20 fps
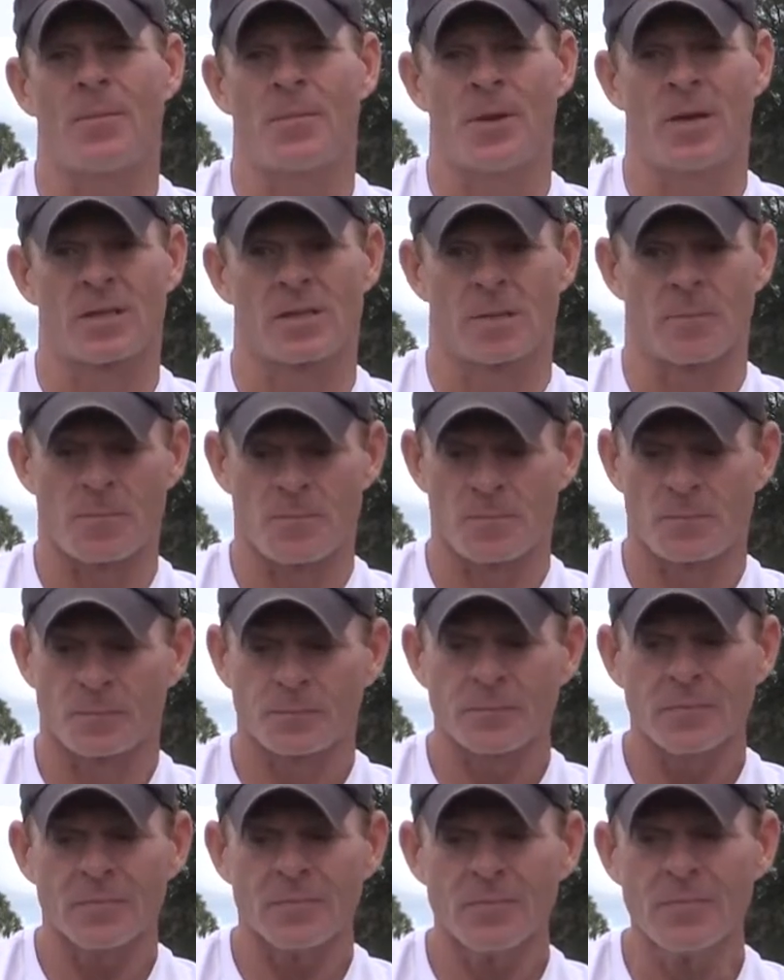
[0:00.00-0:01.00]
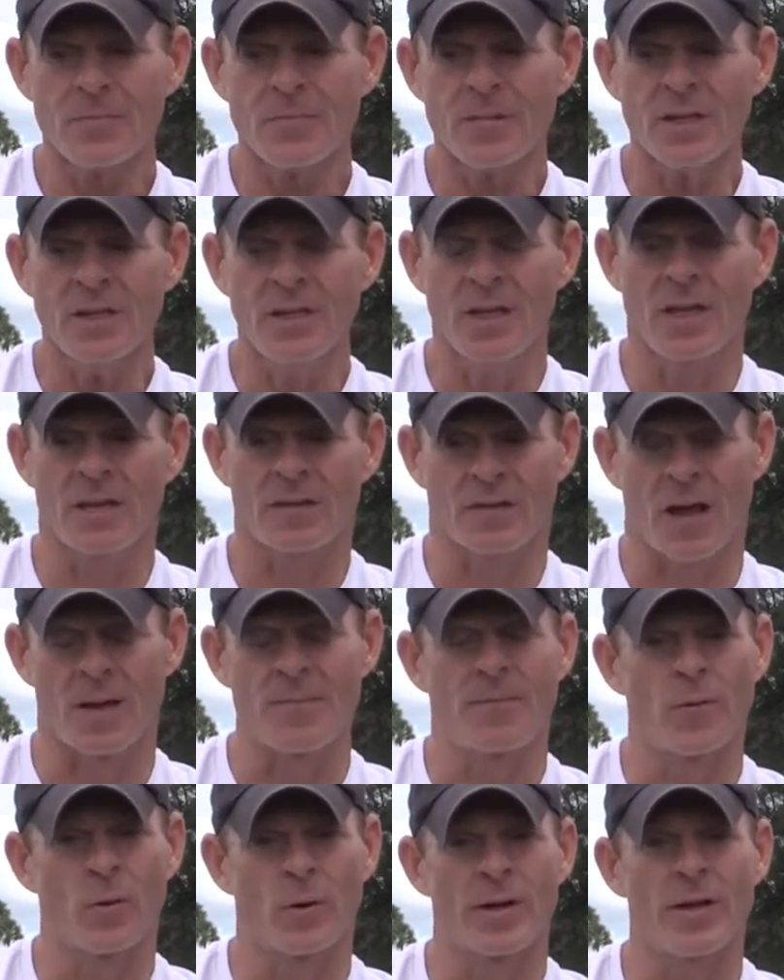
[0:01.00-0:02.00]
this is,
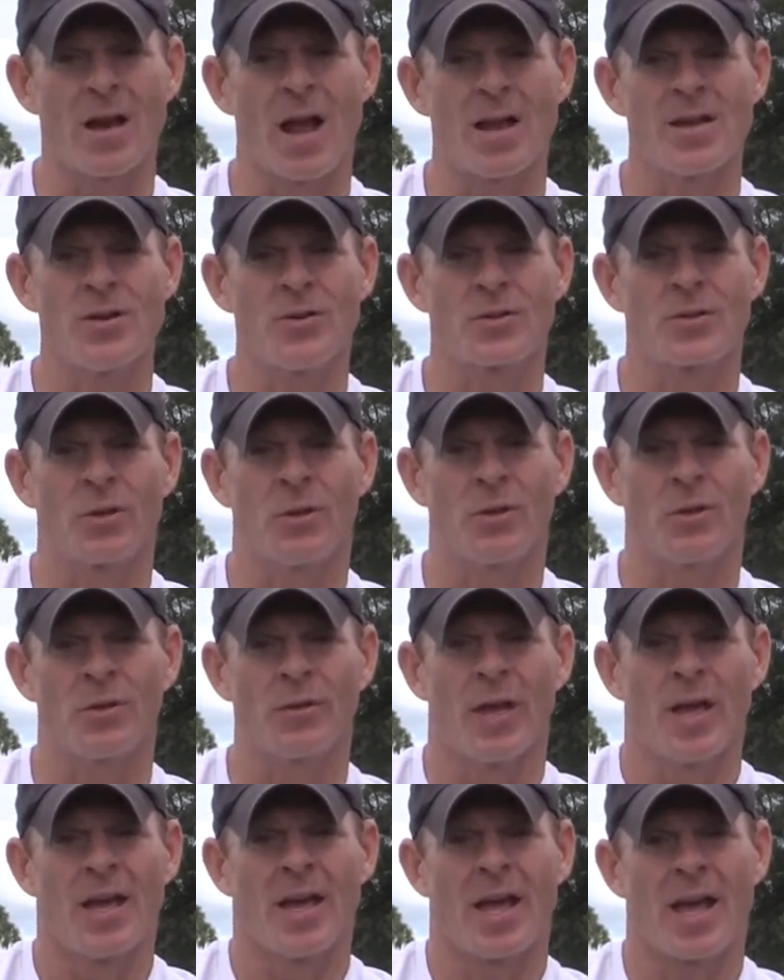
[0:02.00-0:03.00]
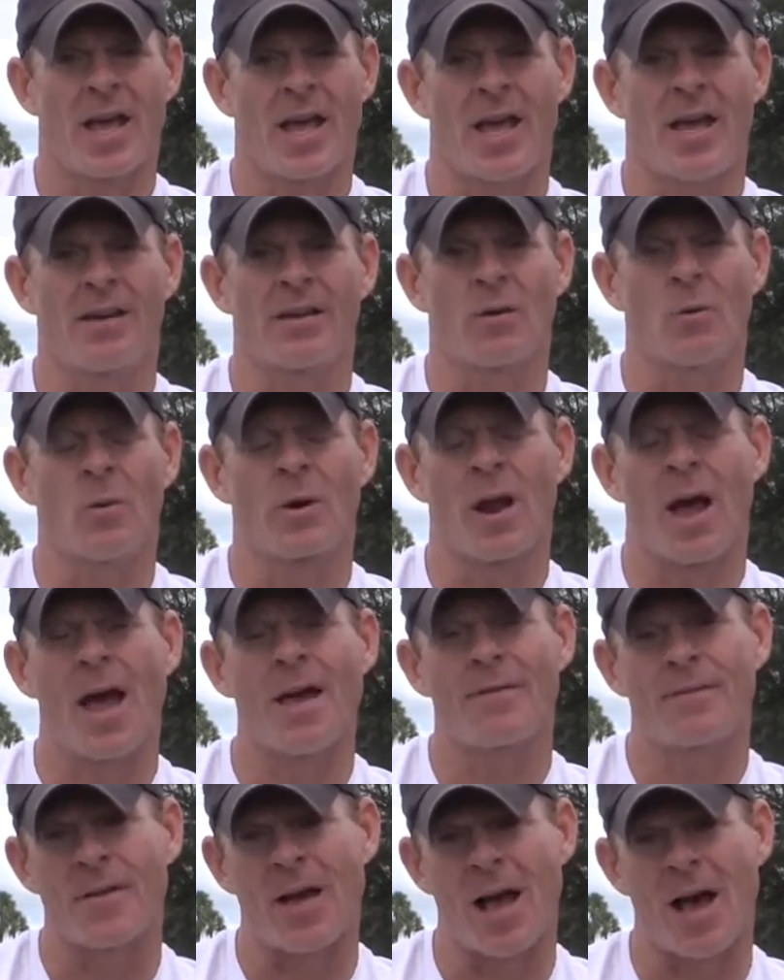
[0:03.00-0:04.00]
I'm 49 years old, and what
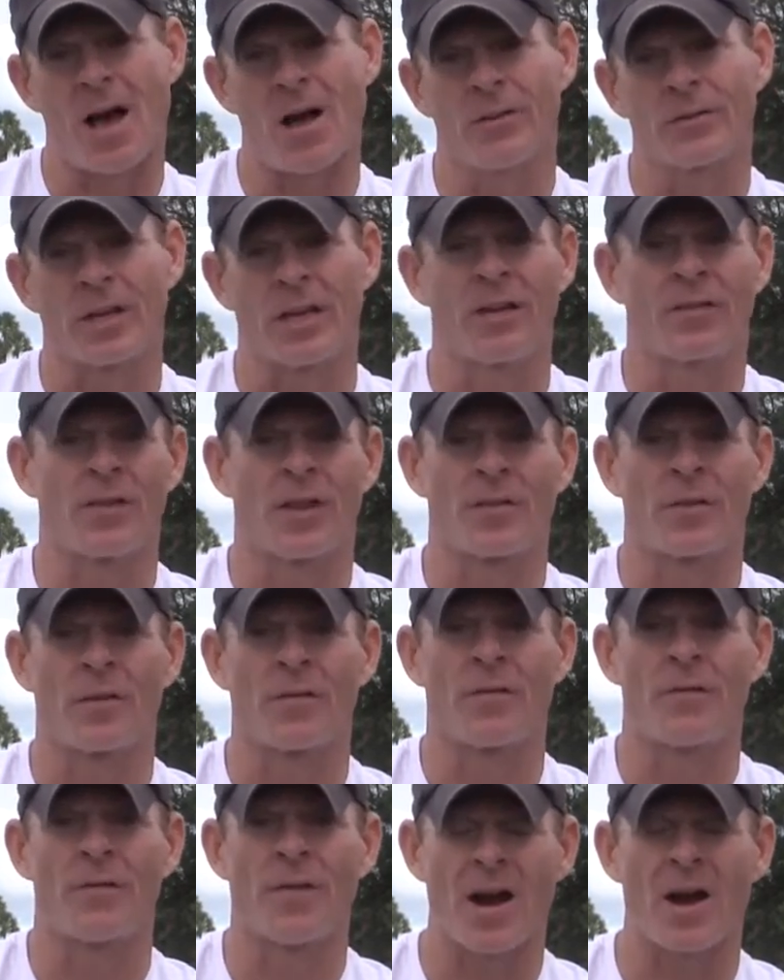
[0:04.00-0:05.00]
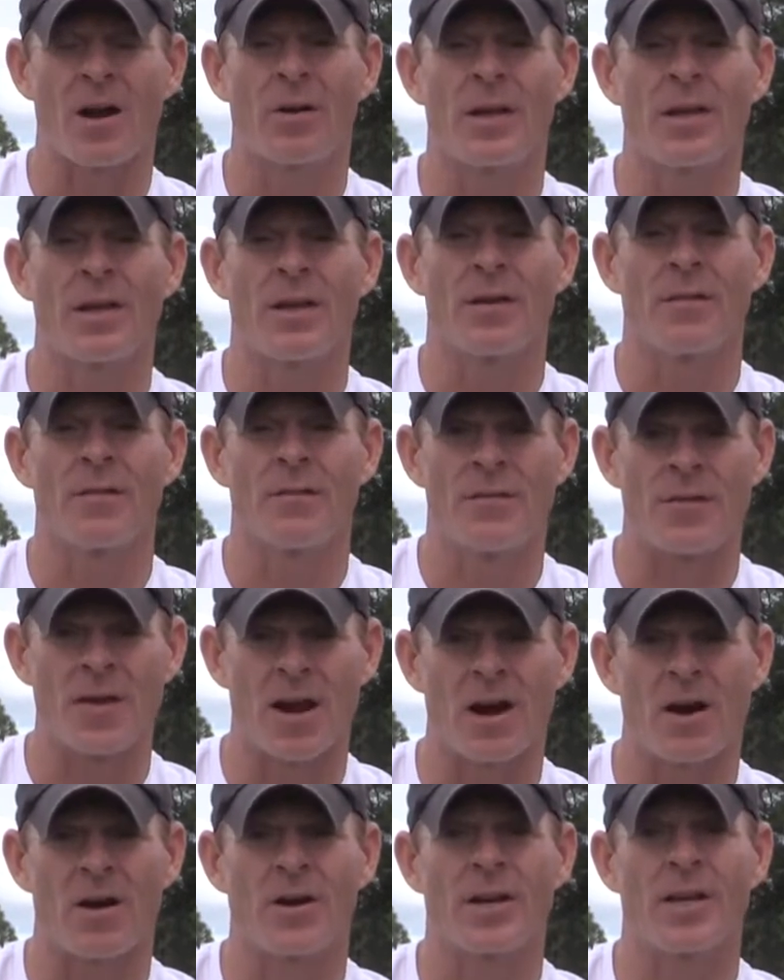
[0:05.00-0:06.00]
I found is that they're very,
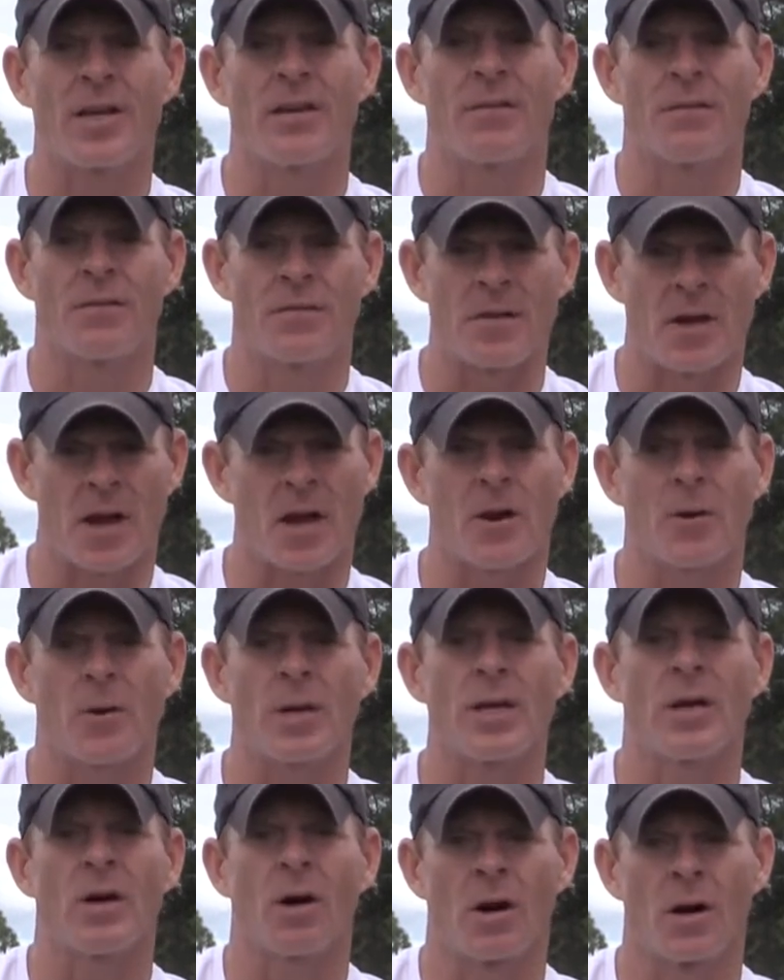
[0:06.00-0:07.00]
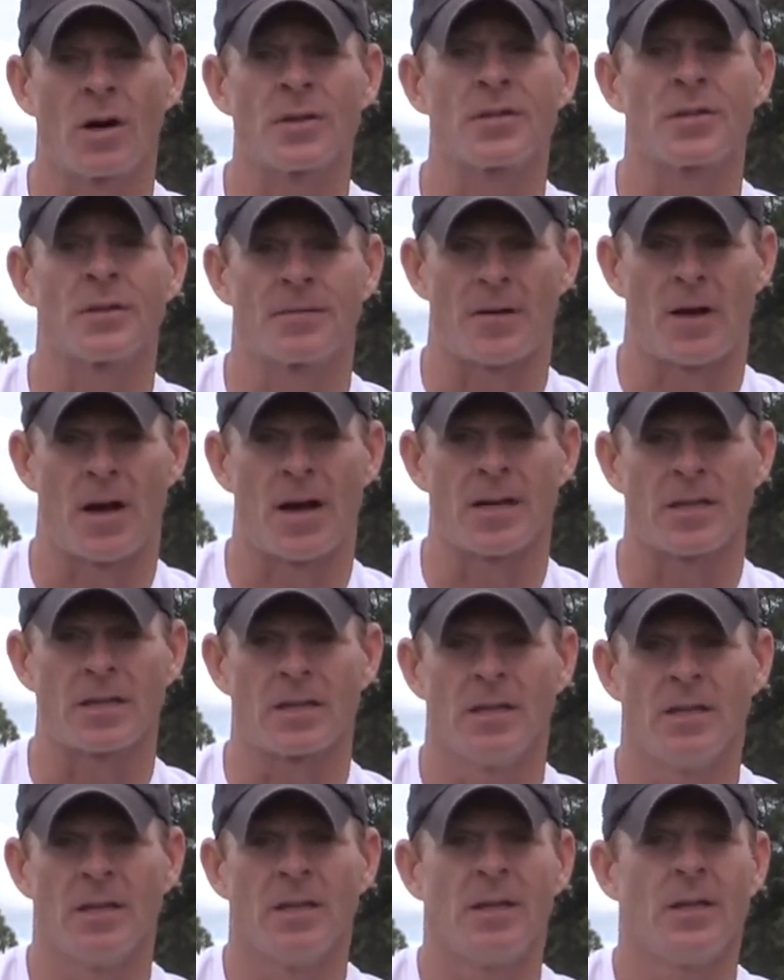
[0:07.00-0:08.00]
very, very hard to find.
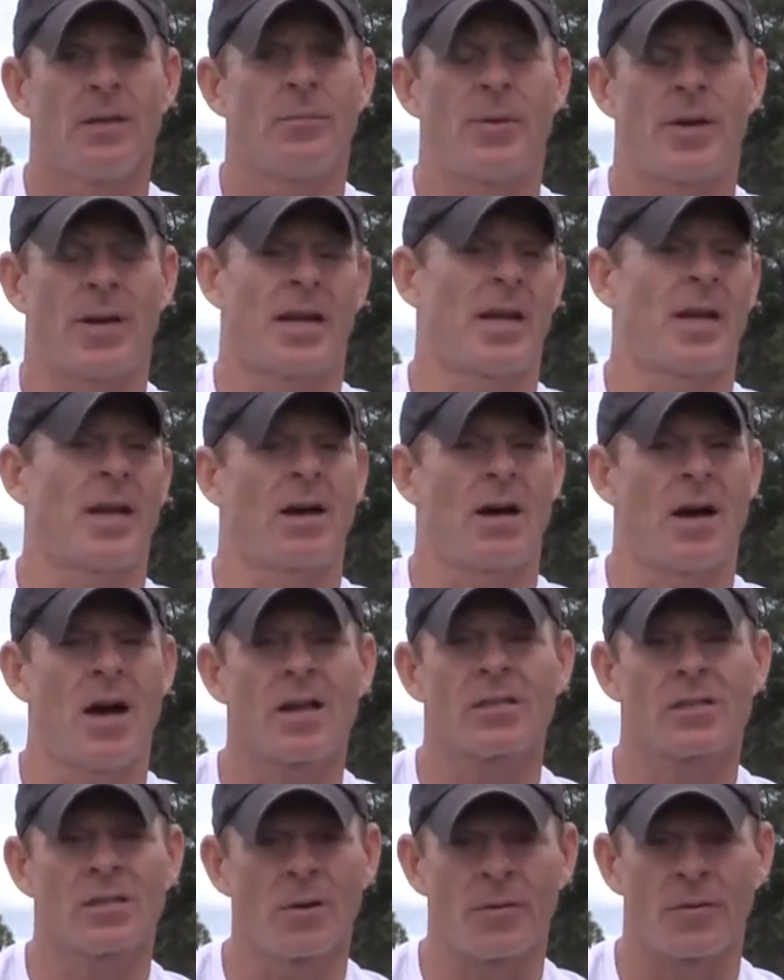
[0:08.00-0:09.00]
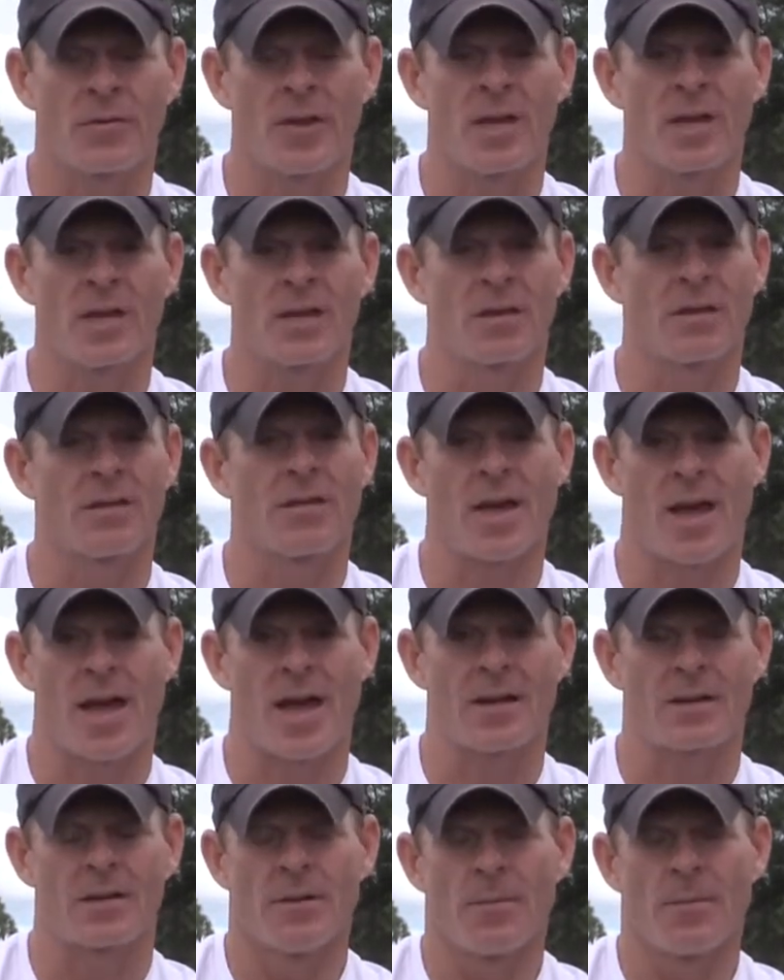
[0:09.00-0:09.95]
But I also think that